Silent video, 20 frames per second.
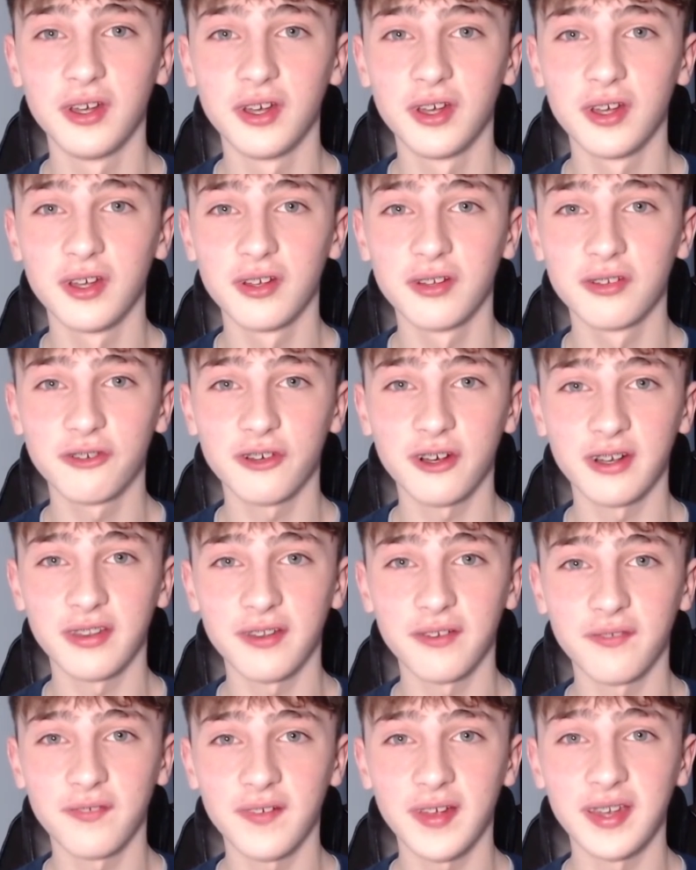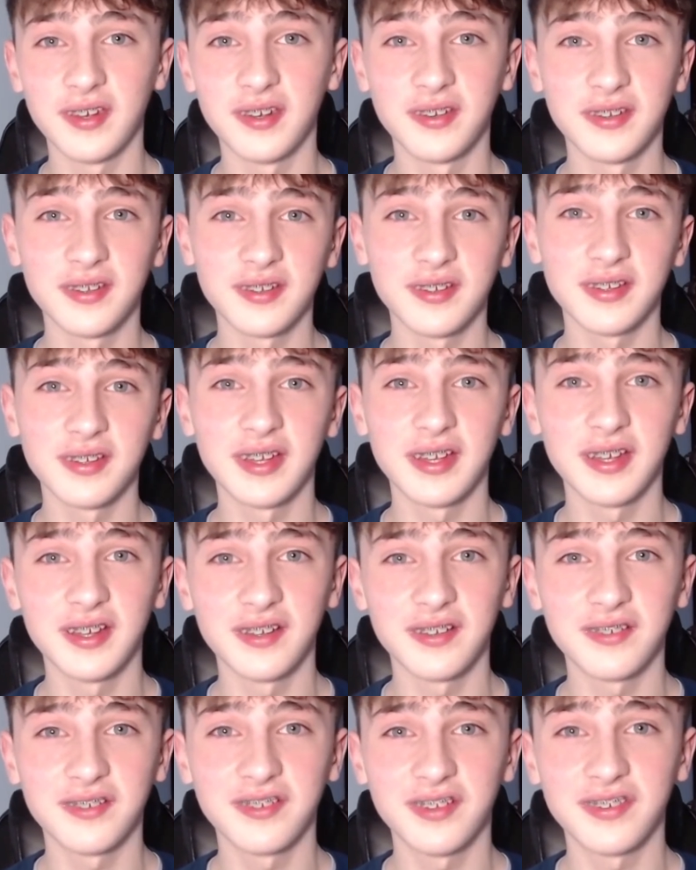try and defend.
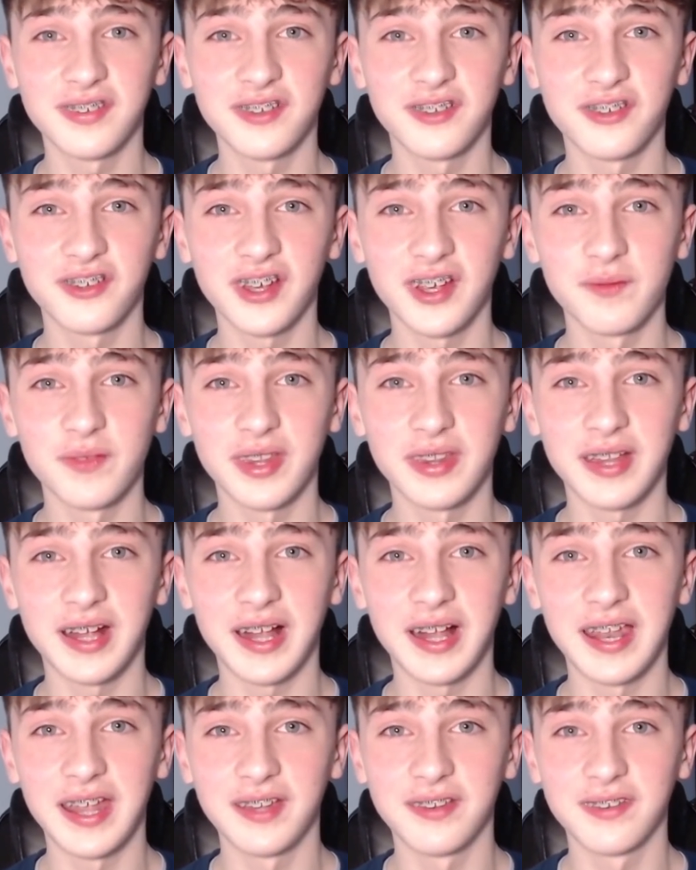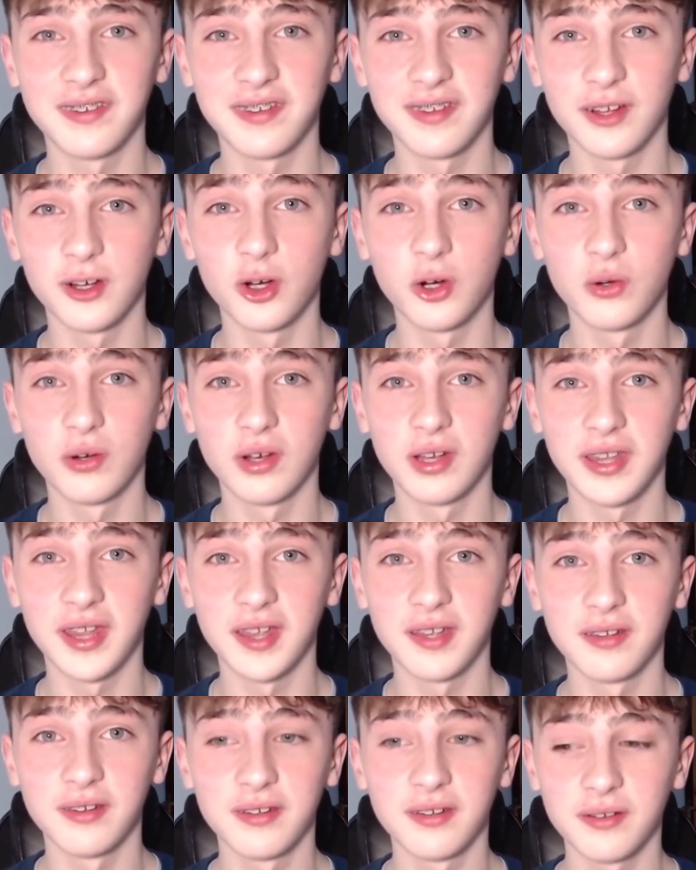Just a shame that led to the goal in the end.